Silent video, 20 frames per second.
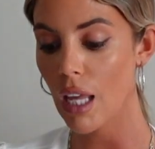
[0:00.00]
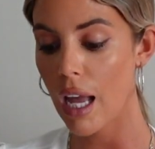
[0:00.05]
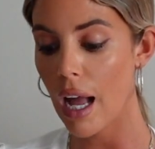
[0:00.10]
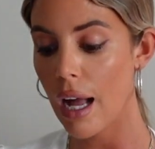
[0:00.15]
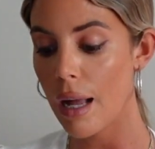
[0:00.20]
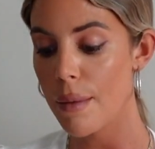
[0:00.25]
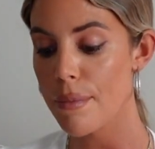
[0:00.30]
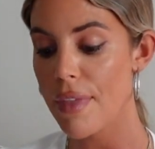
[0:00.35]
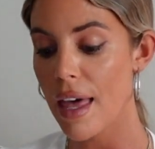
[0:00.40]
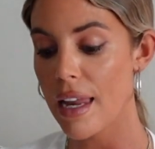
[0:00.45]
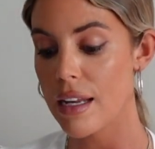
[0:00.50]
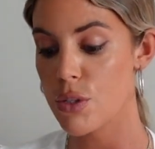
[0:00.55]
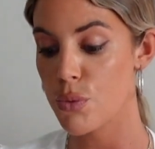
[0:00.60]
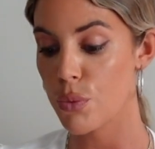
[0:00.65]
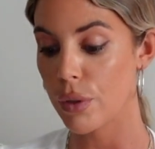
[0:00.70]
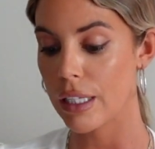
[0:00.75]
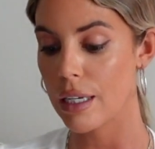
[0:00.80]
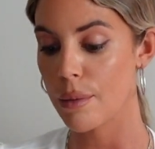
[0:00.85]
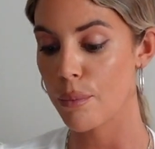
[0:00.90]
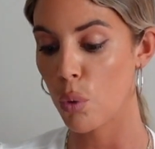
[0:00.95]
um, that is
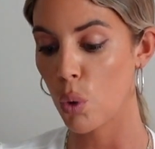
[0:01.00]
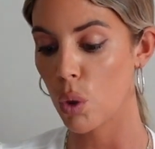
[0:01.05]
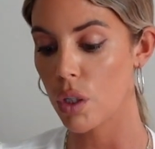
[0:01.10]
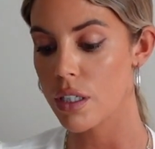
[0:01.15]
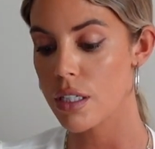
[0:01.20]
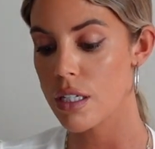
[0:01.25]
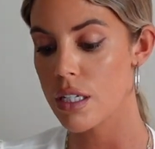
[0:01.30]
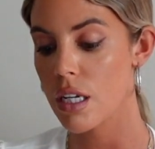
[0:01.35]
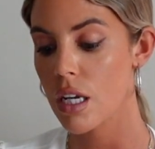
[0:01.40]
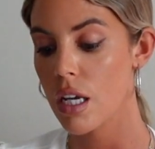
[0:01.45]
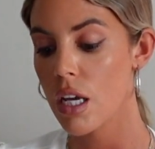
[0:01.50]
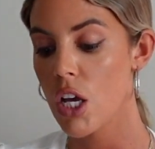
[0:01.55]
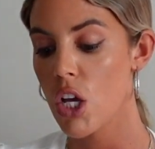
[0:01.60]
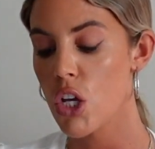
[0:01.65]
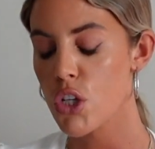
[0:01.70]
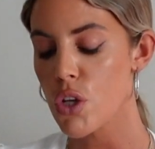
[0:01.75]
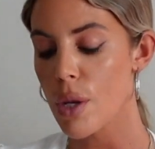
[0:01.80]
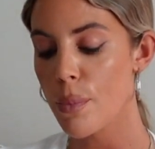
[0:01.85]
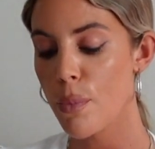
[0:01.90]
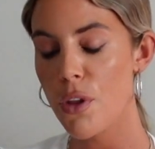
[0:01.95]
really important.
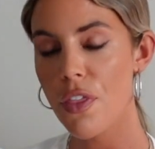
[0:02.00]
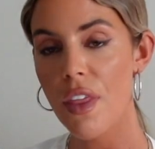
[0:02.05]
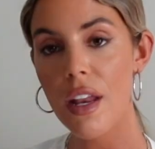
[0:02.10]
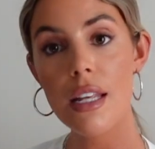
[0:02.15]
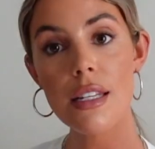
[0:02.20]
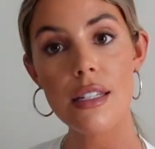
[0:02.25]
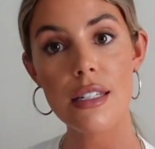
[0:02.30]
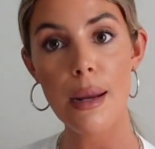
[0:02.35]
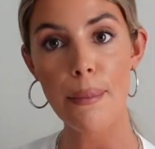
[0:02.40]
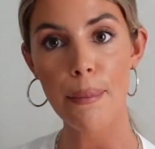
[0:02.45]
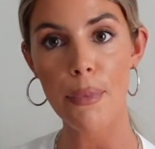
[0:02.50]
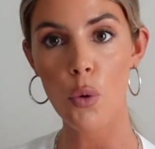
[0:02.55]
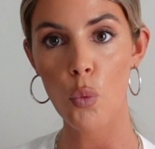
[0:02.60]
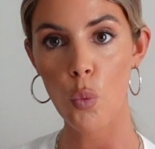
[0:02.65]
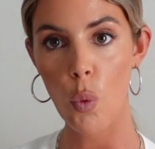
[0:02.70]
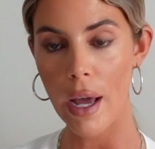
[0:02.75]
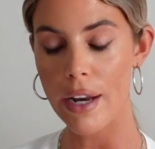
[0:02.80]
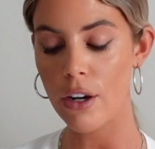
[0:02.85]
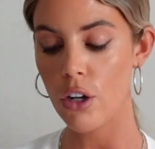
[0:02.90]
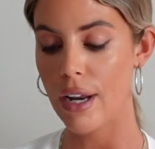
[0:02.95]
So I put that as number
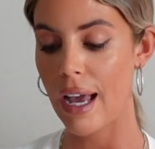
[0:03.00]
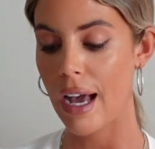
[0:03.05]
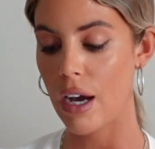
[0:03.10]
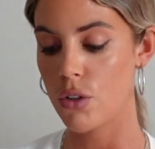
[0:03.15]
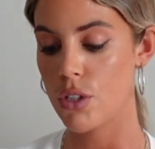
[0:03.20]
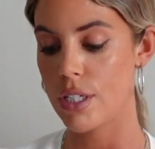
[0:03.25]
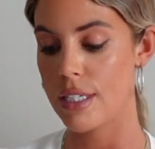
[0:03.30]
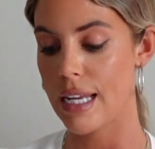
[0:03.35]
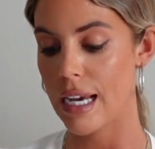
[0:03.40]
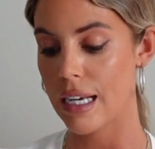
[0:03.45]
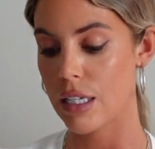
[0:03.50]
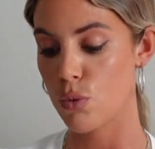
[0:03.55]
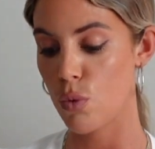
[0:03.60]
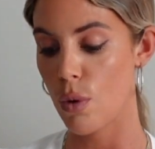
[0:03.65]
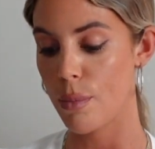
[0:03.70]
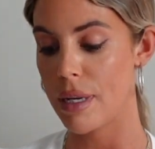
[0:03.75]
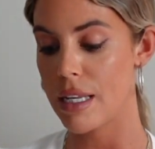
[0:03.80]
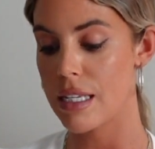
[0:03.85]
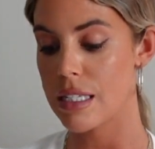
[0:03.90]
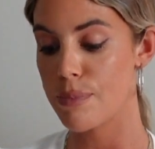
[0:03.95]
one on how to text
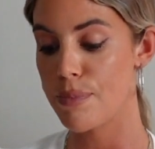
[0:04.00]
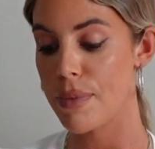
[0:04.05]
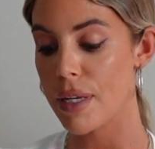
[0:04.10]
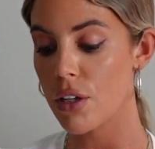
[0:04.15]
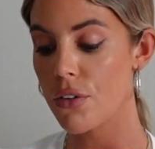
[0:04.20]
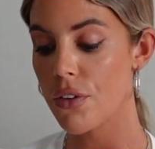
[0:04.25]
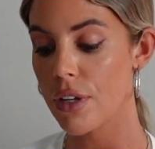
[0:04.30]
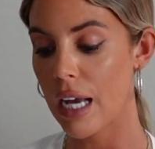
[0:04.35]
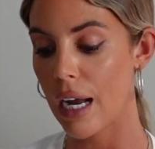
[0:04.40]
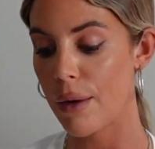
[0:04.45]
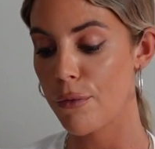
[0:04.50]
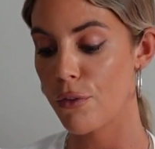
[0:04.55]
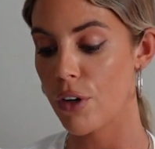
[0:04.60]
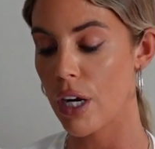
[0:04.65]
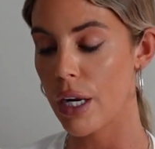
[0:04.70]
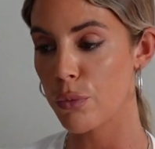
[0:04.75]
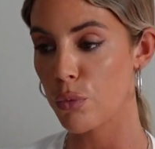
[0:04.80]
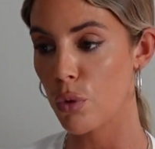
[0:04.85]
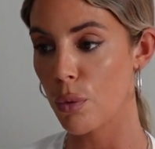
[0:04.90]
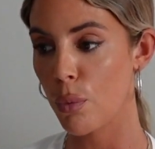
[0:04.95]
women is build the comfort
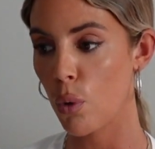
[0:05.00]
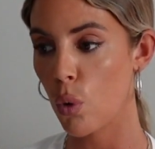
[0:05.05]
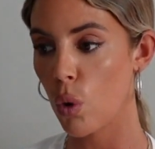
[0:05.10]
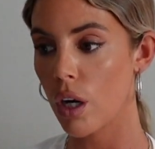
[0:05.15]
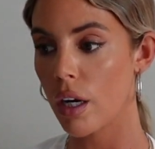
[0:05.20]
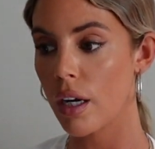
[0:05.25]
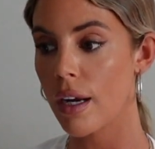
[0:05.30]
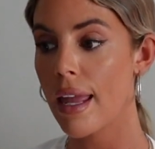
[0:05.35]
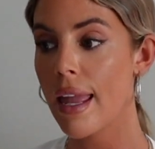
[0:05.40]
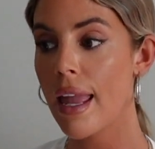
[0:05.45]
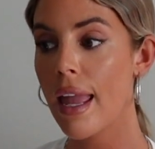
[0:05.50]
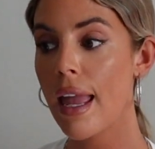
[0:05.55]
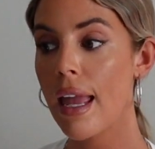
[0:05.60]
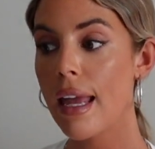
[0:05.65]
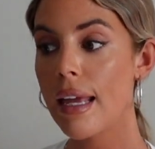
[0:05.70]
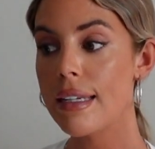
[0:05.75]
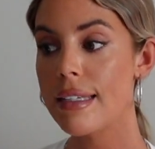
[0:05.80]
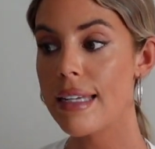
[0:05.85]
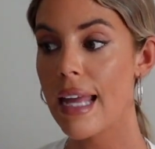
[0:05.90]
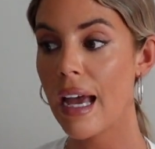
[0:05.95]
and rapport.
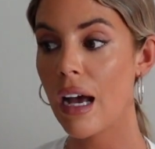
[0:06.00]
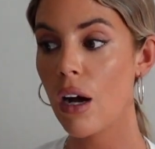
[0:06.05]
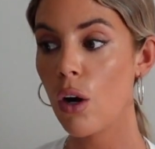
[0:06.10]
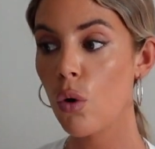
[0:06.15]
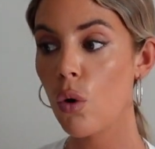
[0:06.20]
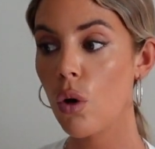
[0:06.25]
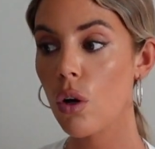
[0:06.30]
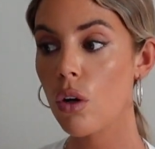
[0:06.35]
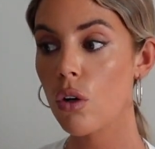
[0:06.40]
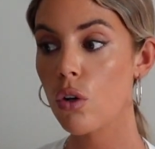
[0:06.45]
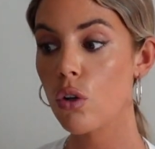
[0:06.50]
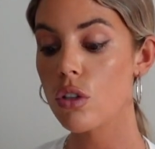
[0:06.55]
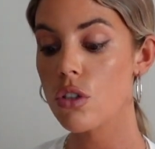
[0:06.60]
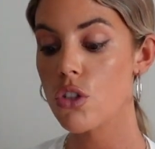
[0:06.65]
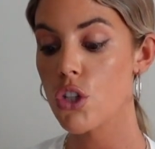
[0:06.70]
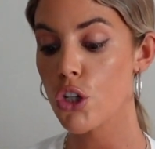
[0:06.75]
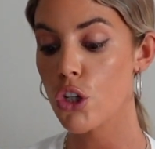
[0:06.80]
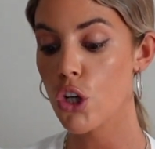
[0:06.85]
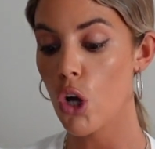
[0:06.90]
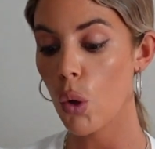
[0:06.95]
Now,
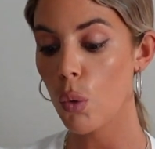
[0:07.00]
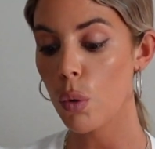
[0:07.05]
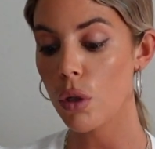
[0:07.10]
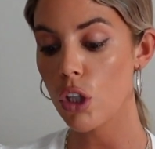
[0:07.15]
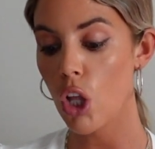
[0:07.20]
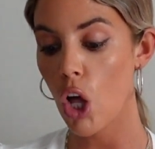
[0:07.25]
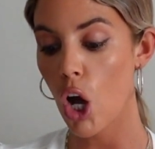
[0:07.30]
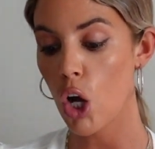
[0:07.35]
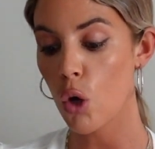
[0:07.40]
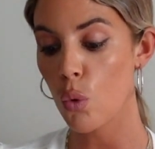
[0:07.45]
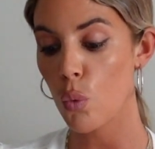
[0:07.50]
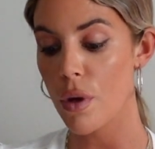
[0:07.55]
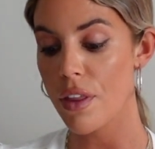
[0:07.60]
to go along